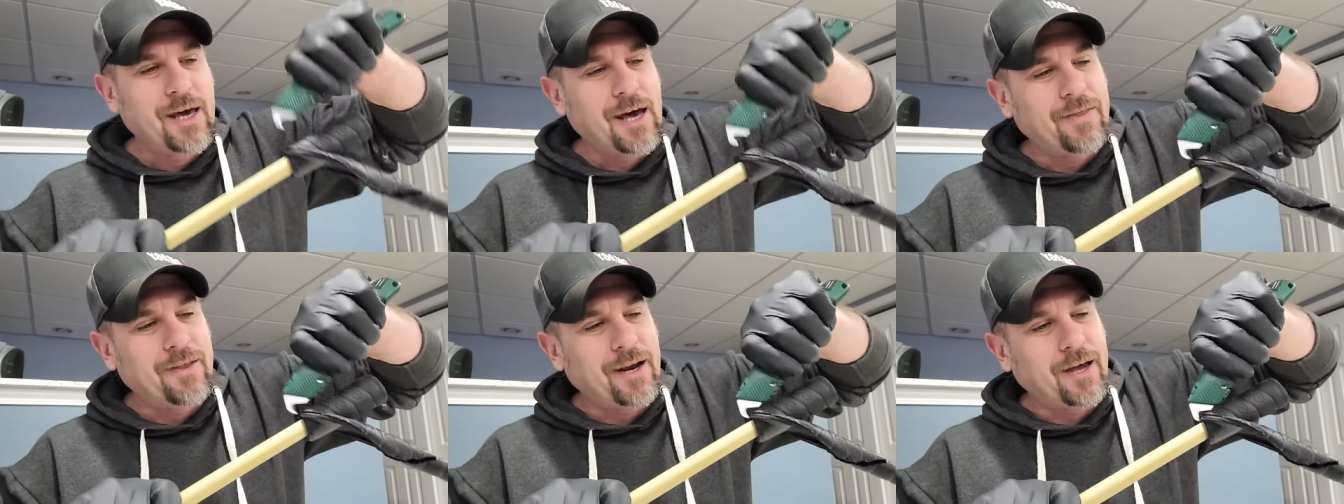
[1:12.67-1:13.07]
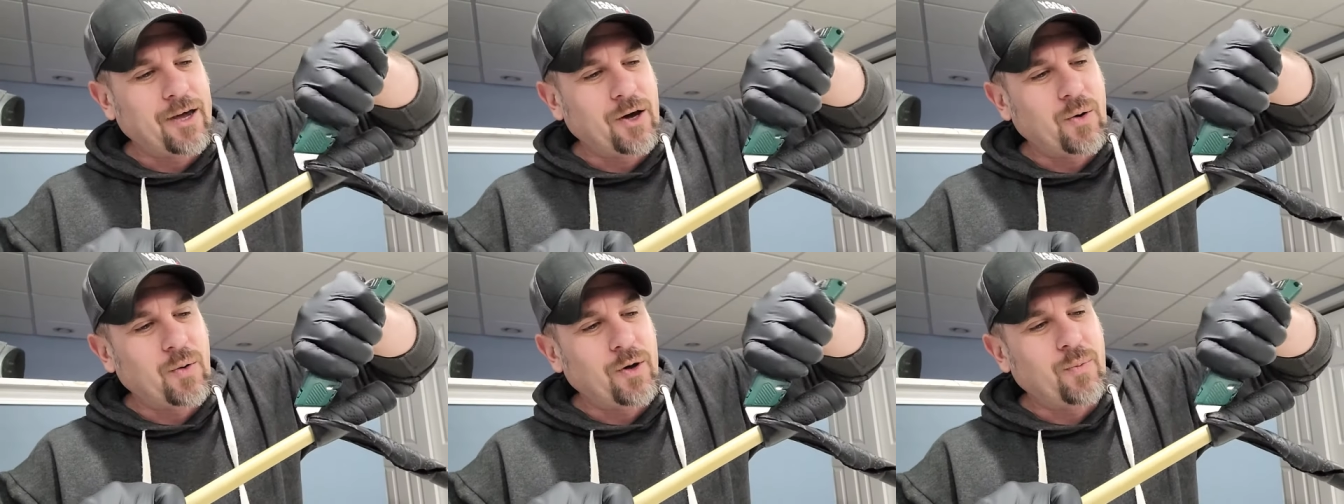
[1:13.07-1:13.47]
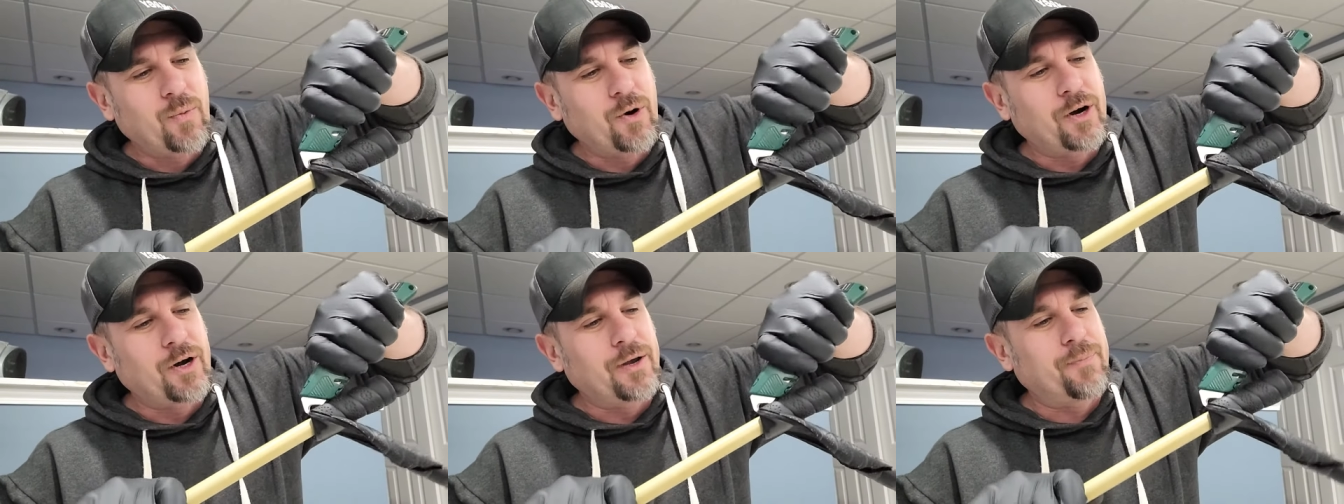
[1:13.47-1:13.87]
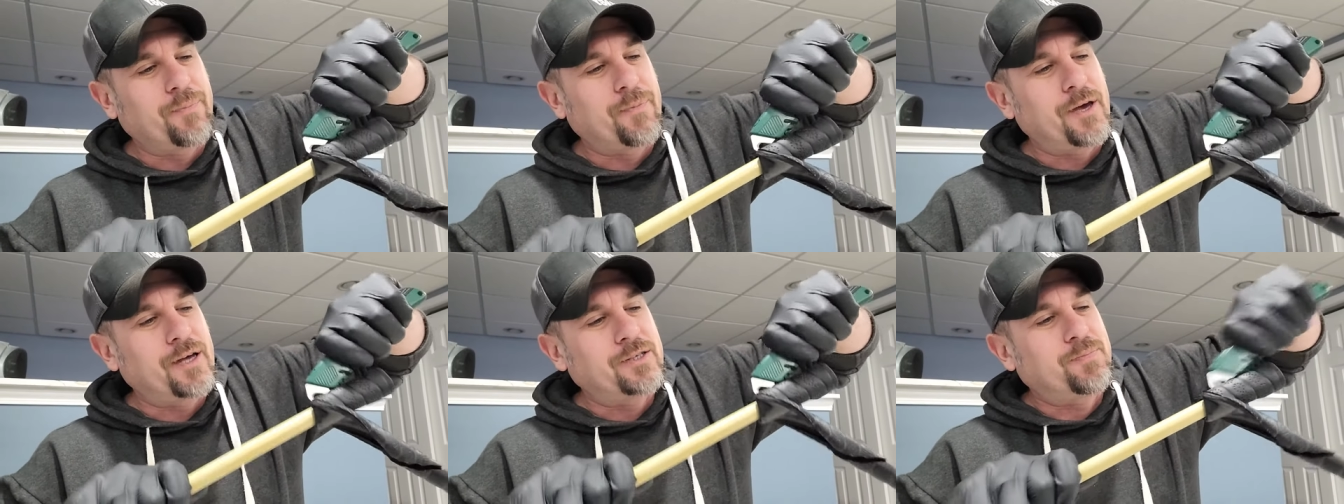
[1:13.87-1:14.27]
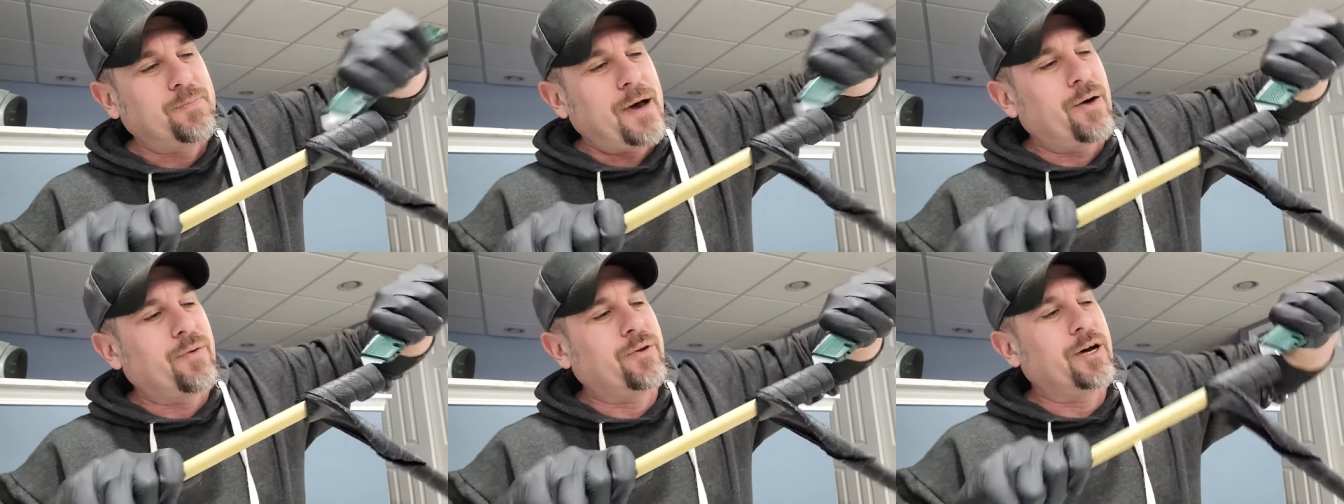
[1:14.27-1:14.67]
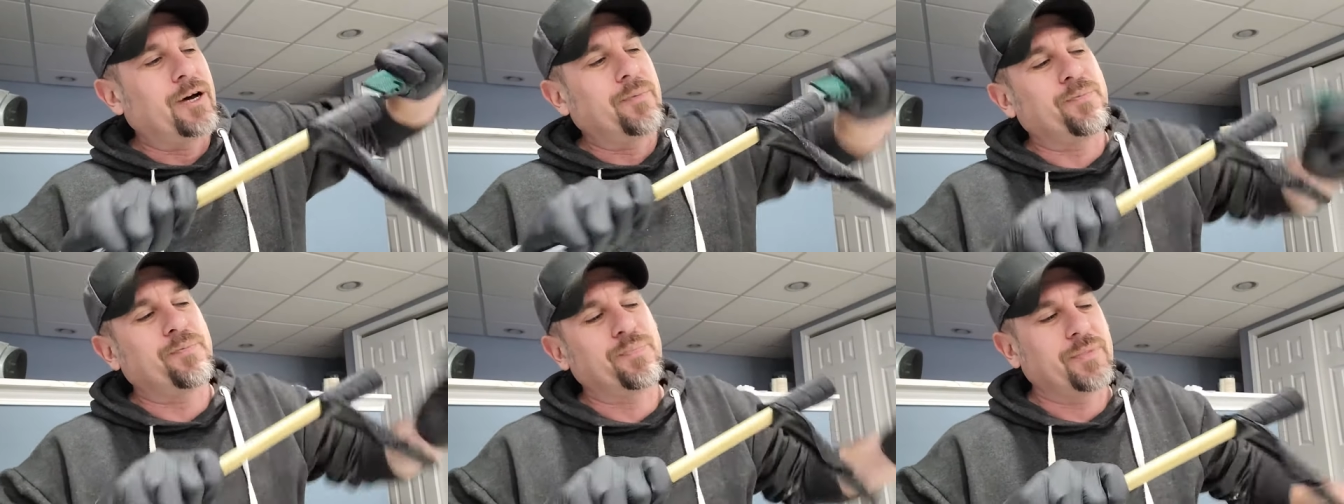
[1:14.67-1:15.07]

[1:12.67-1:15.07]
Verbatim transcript: and then I go in where it, it's bound up.